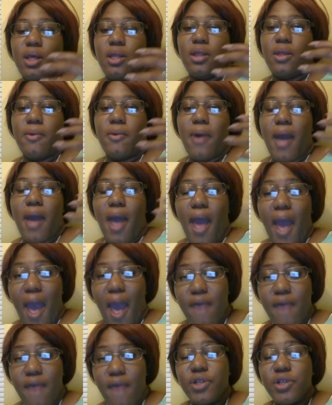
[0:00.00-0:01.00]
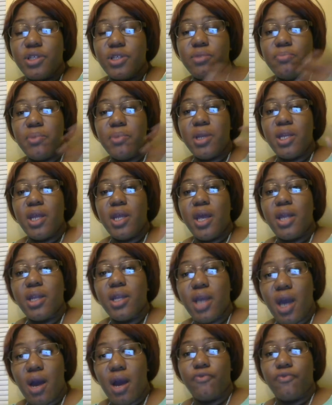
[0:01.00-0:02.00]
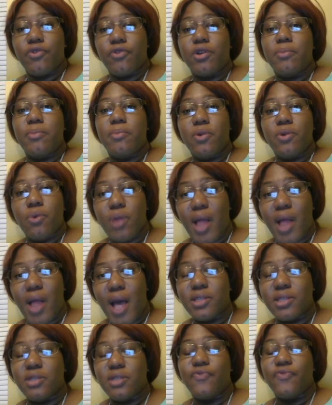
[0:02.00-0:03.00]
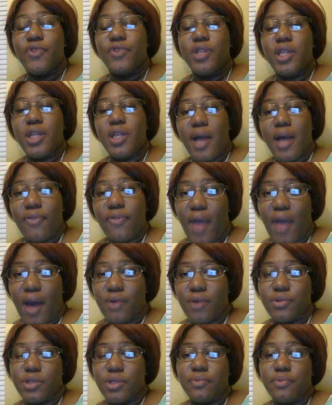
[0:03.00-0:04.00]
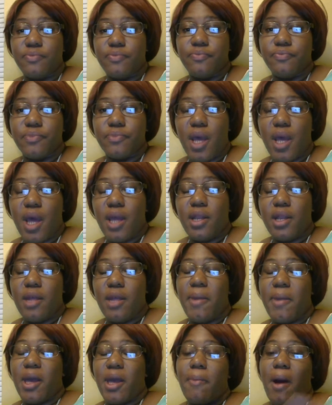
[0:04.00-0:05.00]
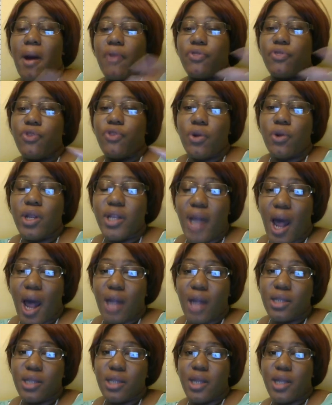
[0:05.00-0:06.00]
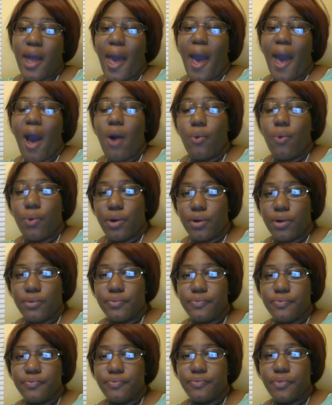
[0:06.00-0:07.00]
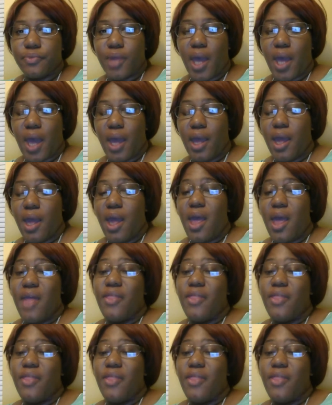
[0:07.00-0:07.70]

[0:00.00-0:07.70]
The average median income for the middle class is 59,000. They make about $30 an hour. Okay.